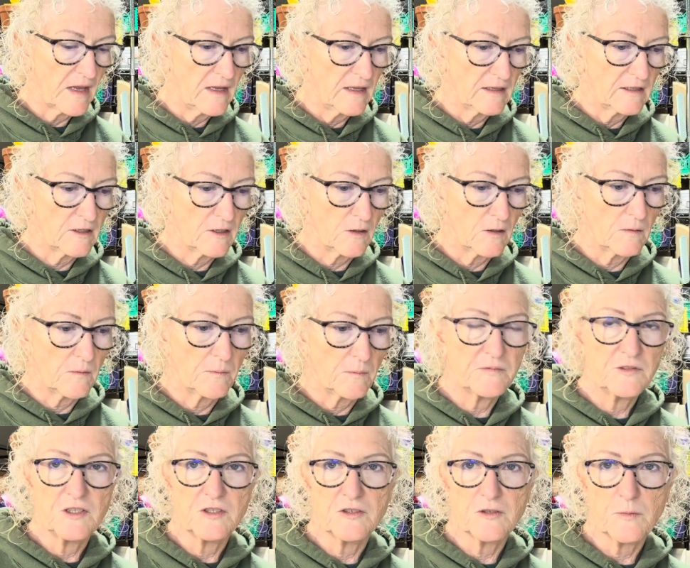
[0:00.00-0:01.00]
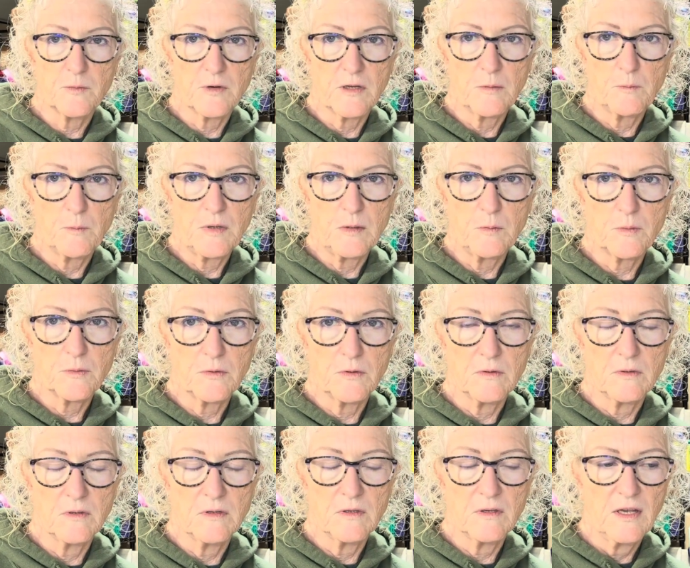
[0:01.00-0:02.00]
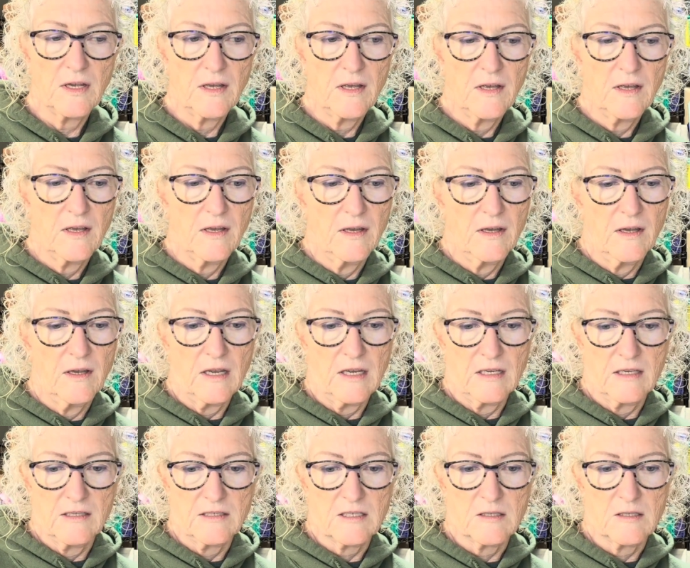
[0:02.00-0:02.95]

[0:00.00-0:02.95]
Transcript: little gingerbread people and